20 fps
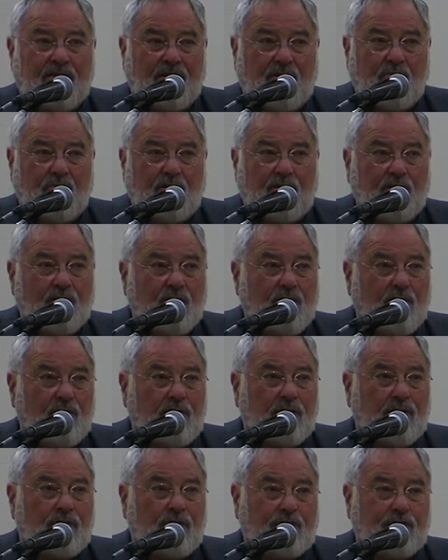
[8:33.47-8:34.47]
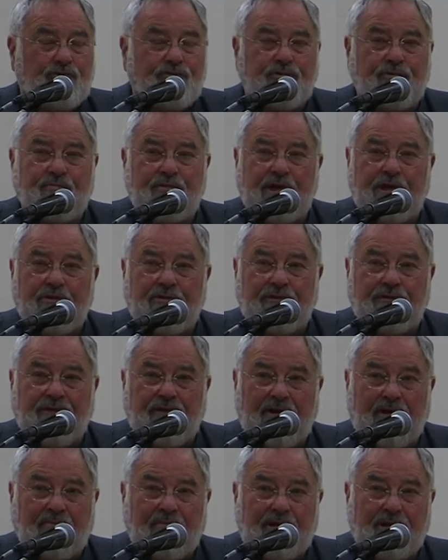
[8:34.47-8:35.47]
on what I'll call a nurturing parent
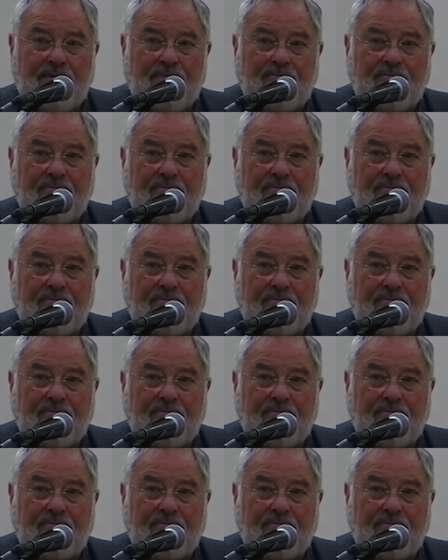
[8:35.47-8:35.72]
family,